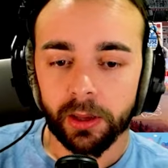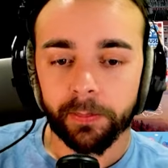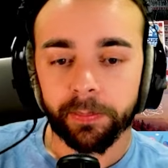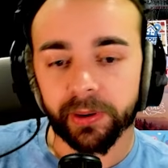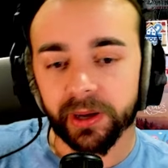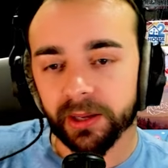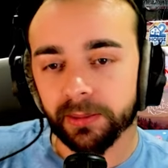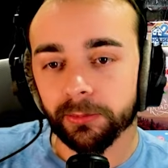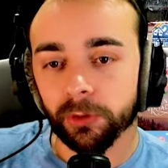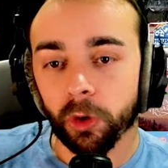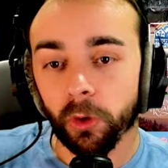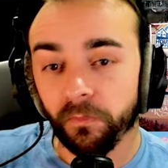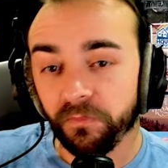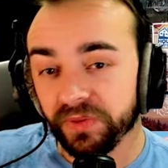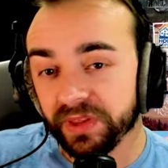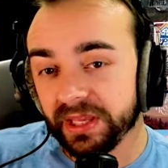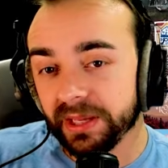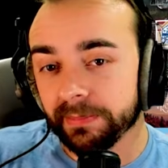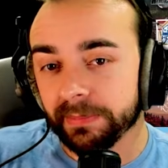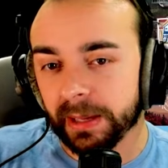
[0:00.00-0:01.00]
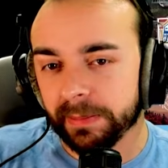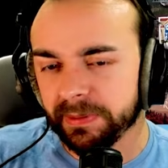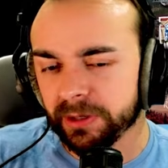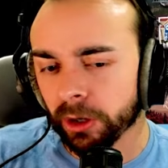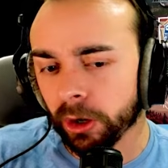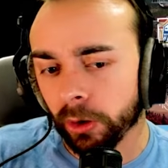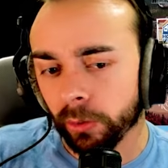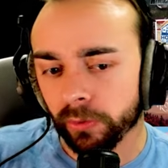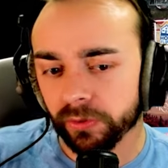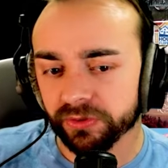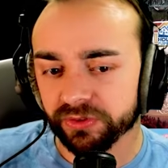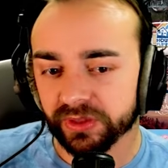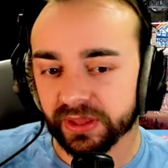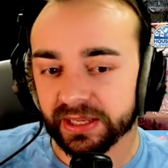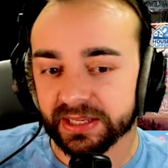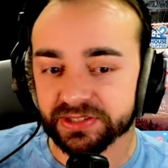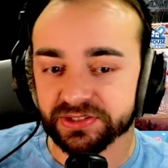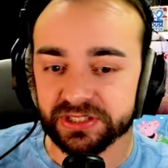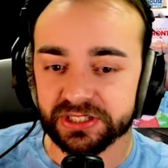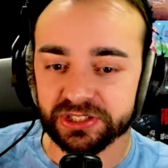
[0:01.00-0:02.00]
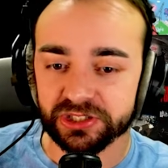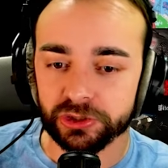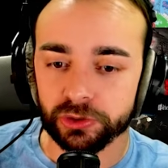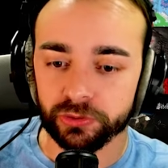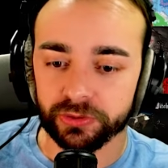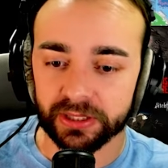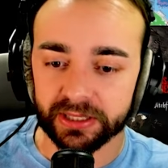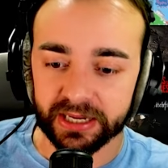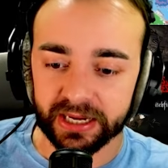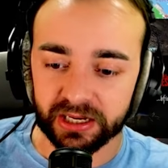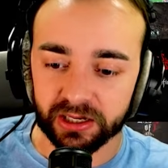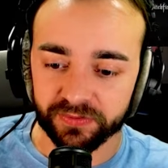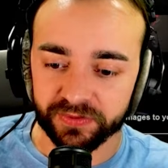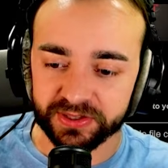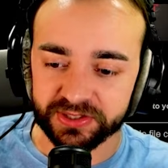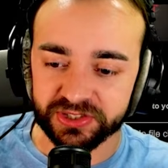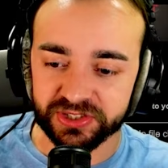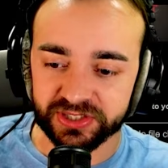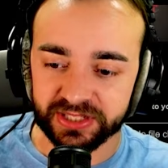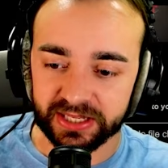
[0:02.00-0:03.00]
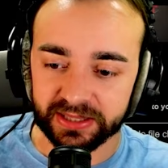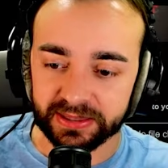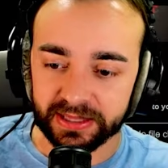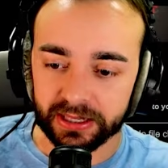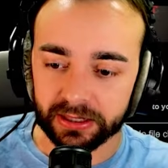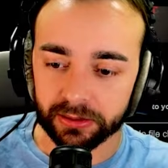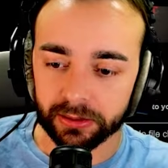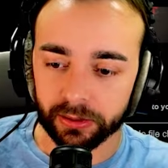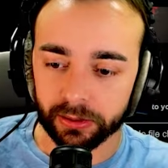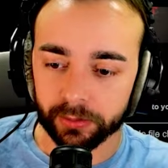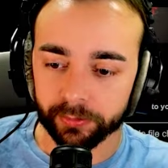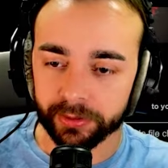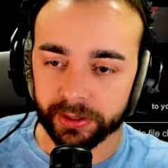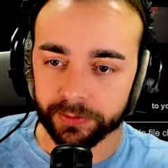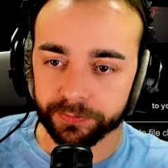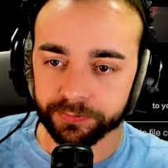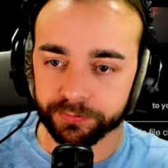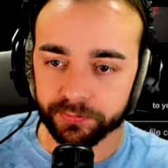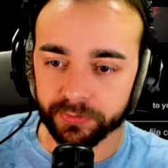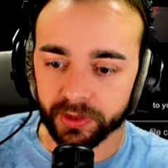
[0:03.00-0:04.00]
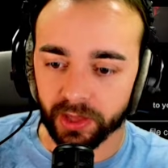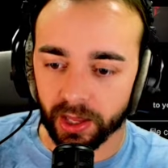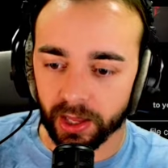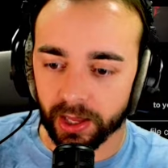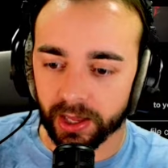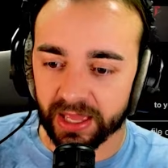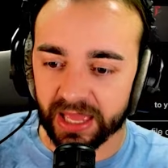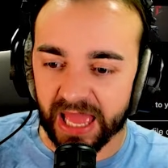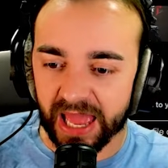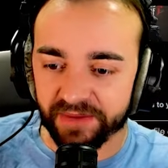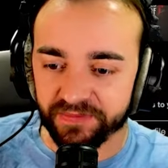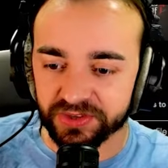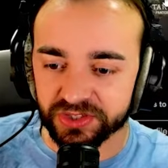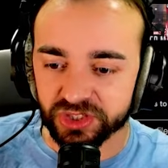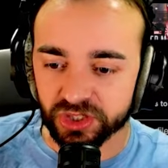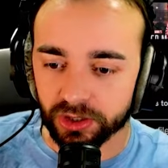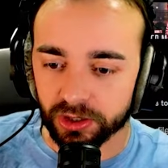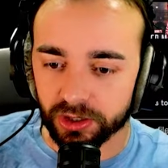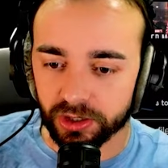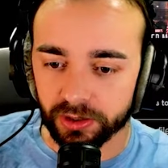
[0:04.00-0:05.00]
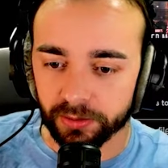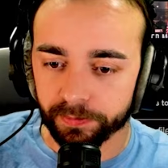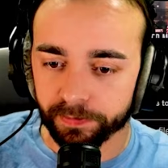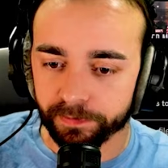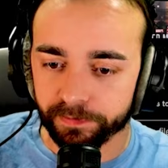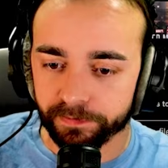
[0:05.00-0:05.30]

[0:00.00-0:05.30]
But hopefully in maybe Hogwarts Legacy 2, they kind of extend that a little bit. Avatar,